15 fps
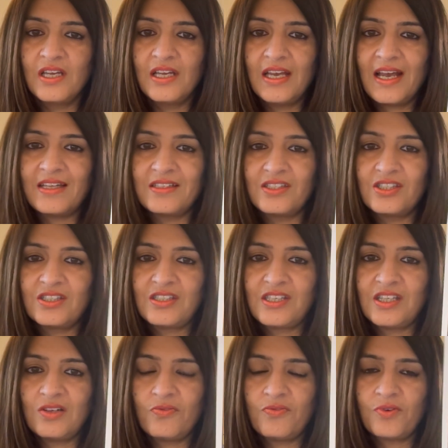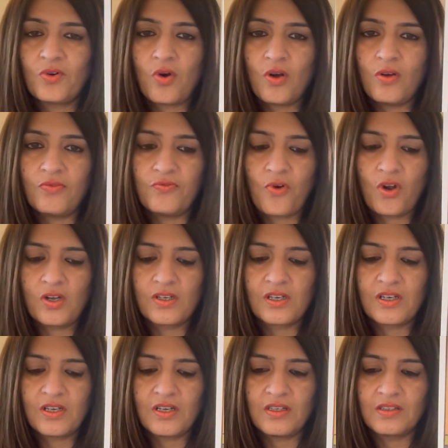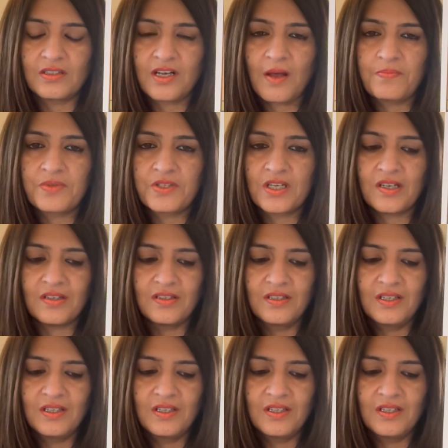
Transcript: And see the fallen cups here.